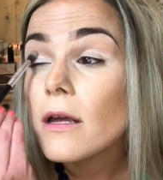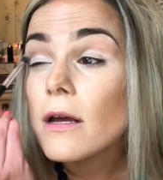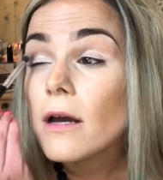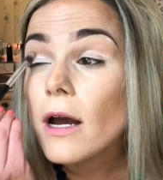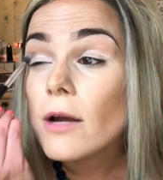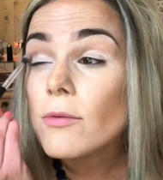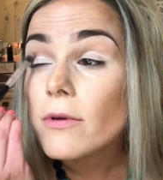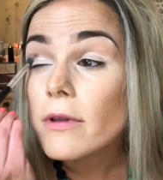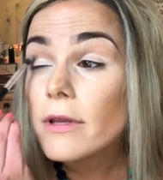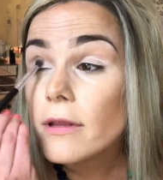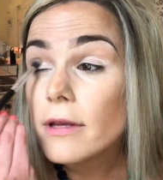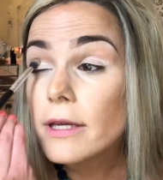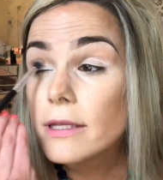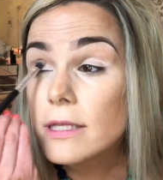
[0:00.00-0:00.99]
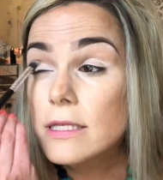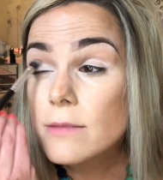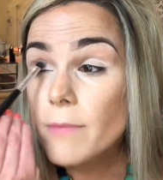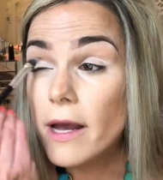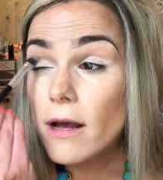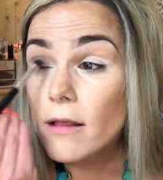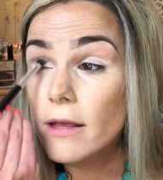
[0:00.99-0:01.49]
I really like this
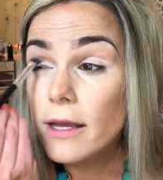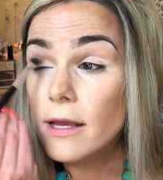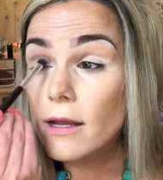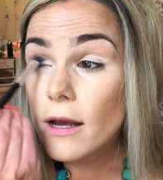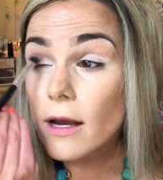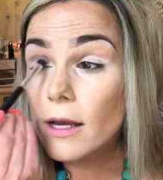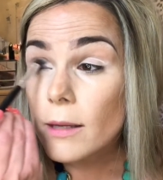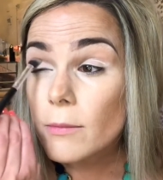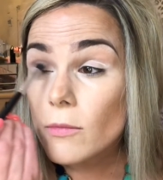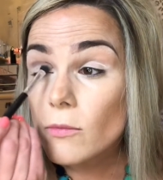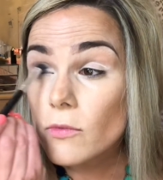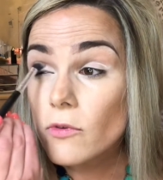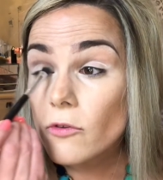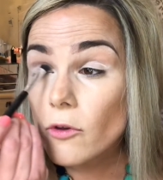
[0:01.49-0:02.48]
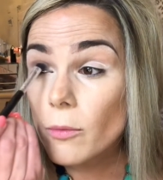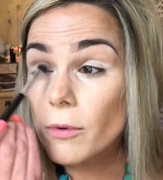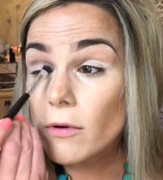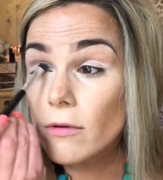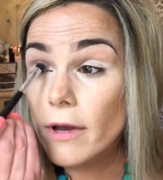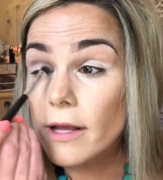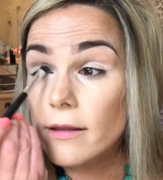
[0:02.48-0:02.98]
palette. I'm super
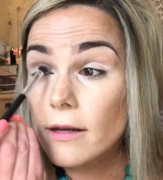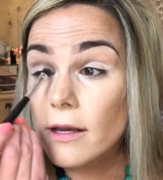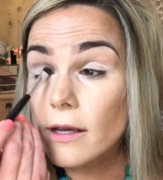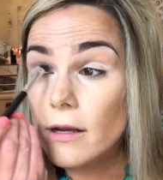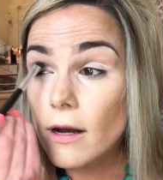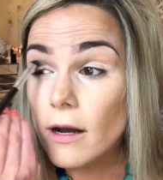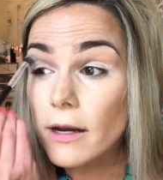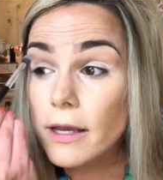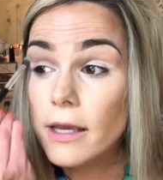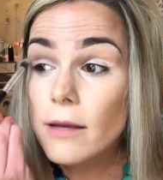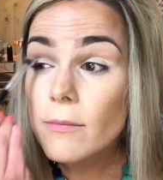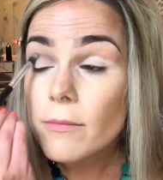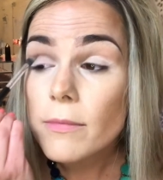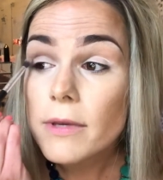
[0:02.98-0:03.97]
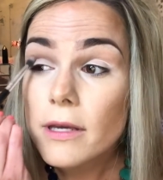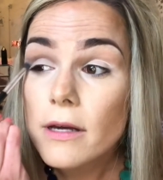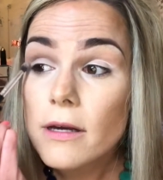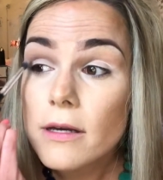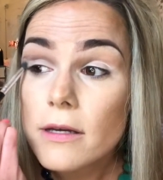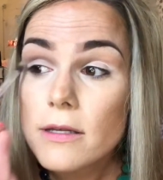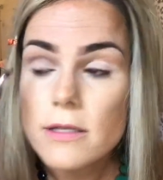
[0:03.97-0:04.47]
glad that I got it
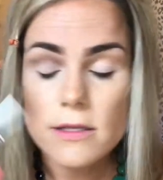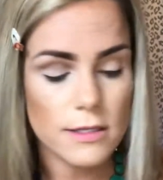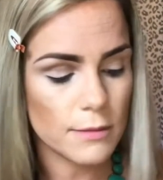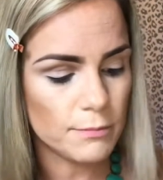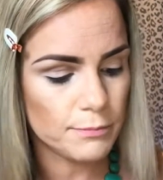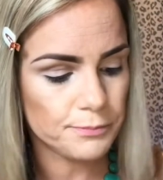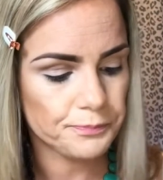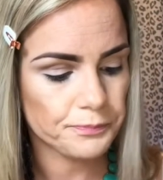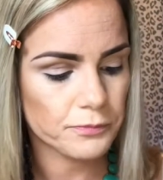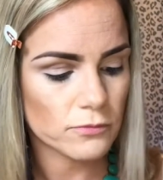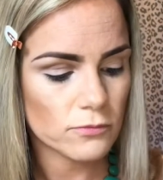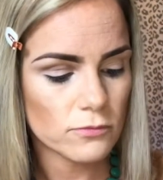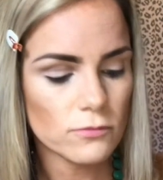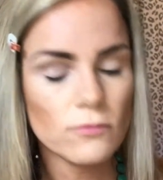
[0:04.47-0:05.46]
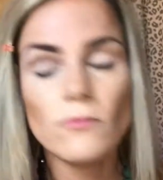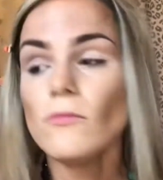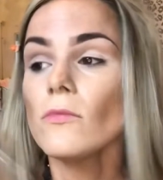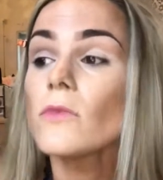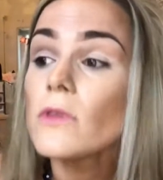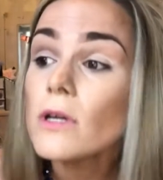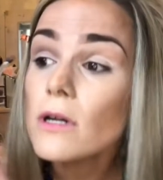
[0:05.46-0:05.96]
because
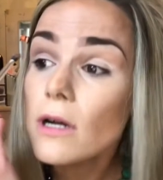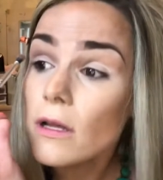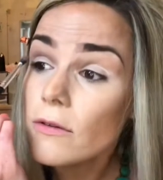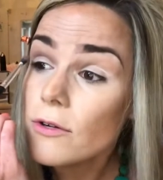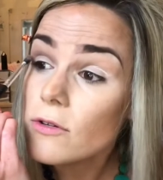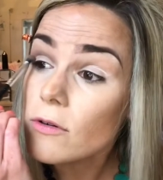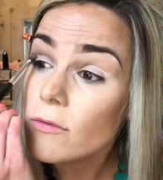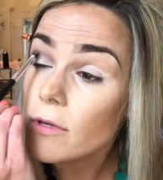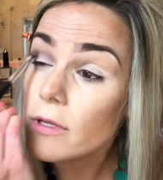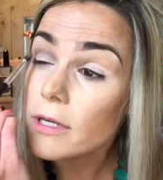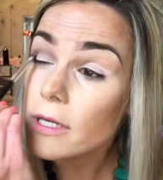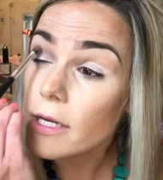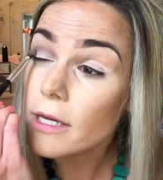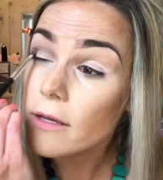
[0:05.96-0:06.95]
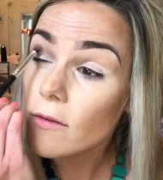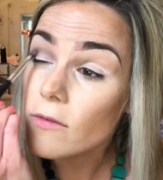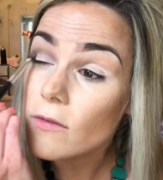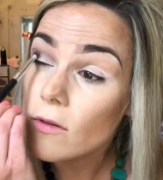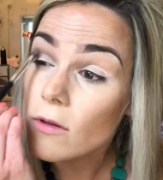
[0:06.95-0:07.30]
the colors are really nice.